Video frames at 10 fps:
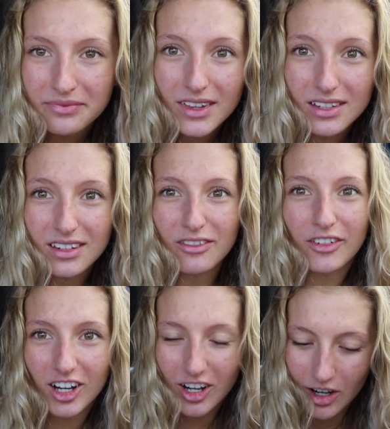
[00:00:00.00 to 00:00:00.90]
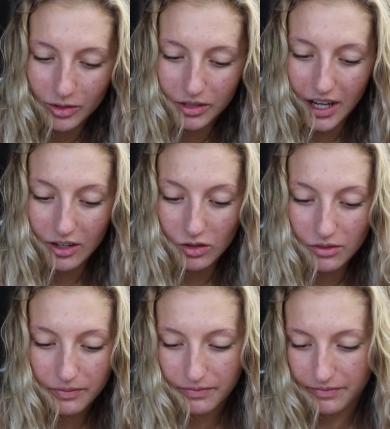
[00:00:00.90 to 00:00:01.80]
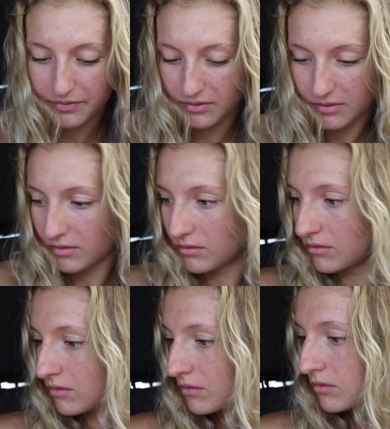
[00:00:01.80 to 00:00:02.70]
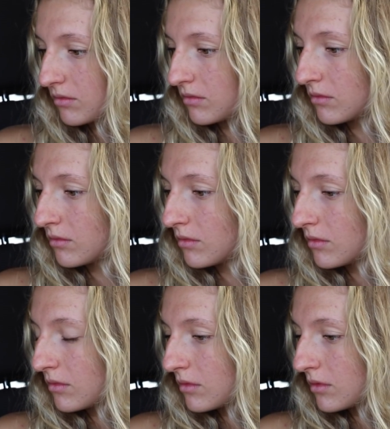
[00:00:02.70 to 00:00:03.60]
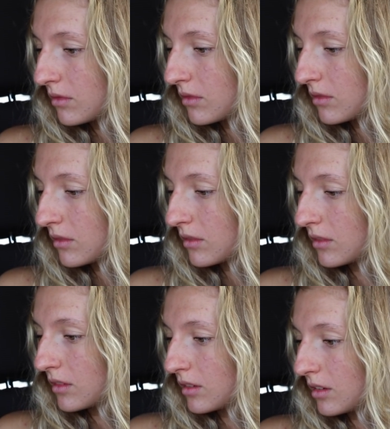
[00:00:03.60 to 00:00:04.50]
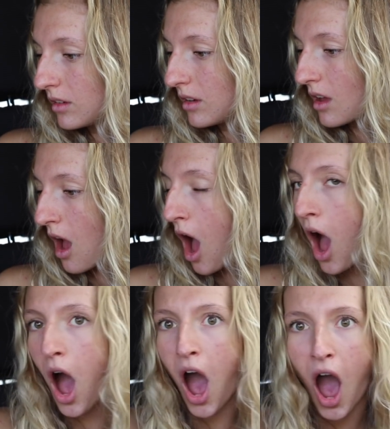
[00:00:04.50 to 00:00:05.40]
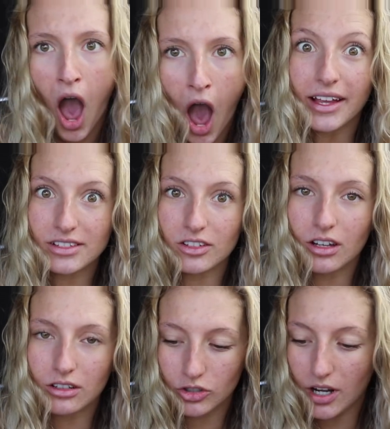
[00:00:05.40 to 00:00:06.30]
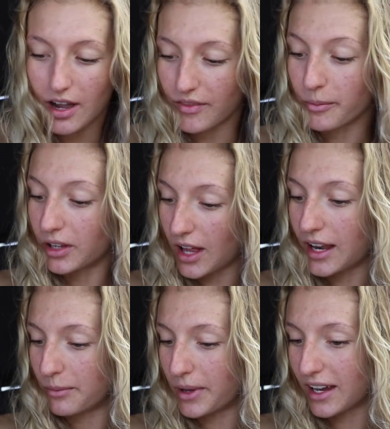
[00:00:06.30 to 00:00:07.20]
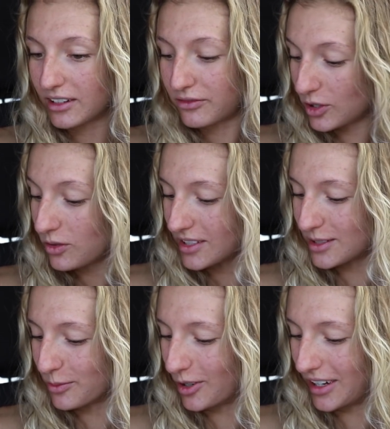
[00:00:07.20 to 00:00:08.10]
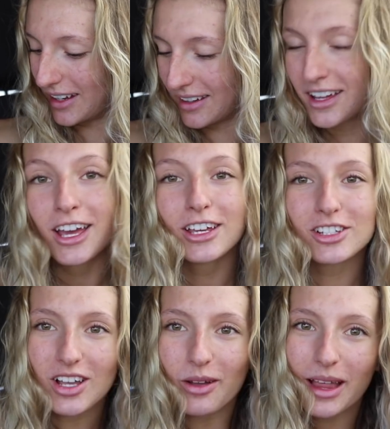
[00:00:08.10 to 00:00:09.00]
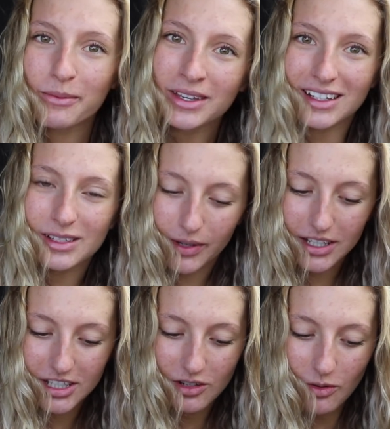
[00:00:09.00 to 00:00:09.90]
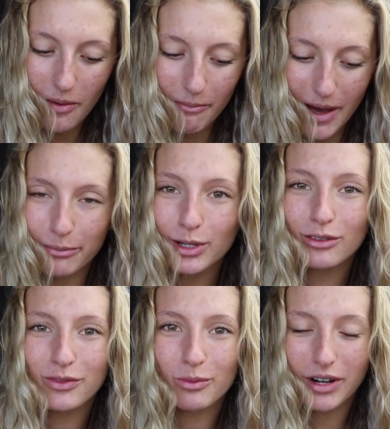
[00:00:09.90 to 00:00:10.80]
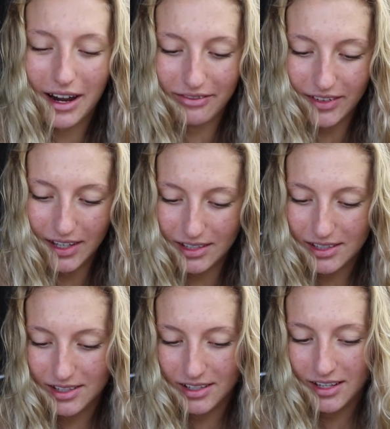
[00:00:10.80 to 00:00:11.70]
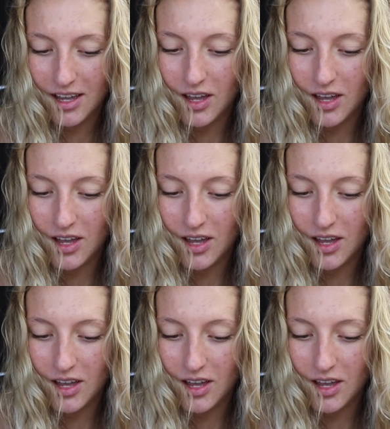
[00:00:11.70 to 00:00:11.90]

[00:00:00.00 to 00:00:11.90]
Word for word: This is a very awkward angle. Head east on Green Slope Street towards Fair think two hours, 17 minutes. That's a long drive. I'm glad I packed food this morning. So let me explain to you my beautiful breakfast.